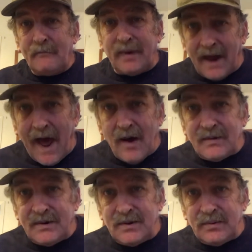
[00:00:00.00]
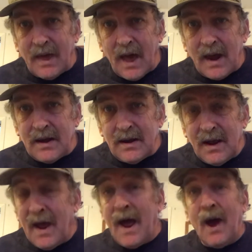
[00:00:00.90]
But how do you do that?
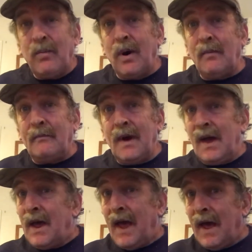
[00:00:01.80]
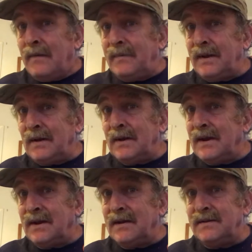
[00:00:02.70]
Well, evidently
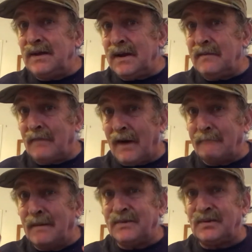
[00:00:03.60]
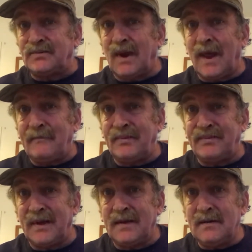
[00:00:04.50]
he did it by mental
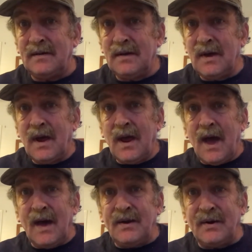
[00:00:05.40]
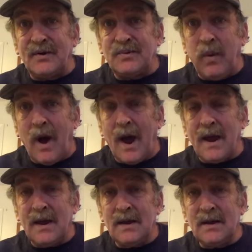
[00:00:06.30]
telepathy. And here's
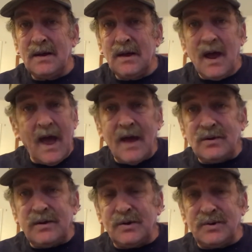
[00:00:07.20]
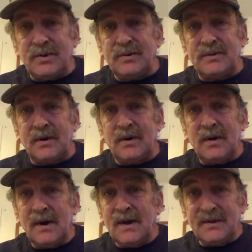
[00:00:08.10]
why. Angela Schuster
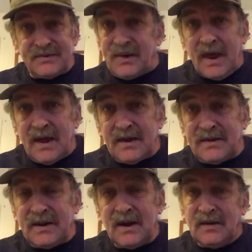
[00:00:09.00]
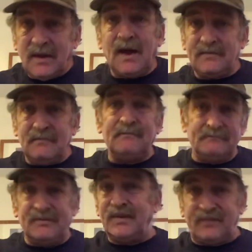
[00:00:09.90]
says that
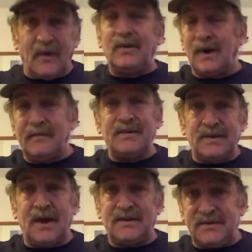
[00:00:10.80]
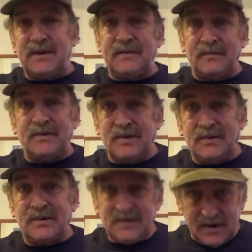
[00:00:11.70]
the phone numbers that Stephen was
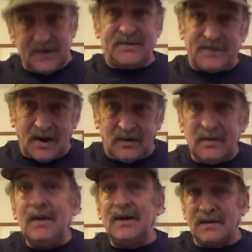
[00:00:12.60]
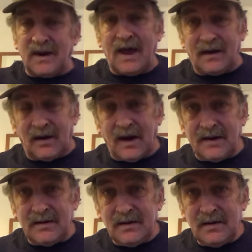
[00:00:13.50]
using, his cell, his landline,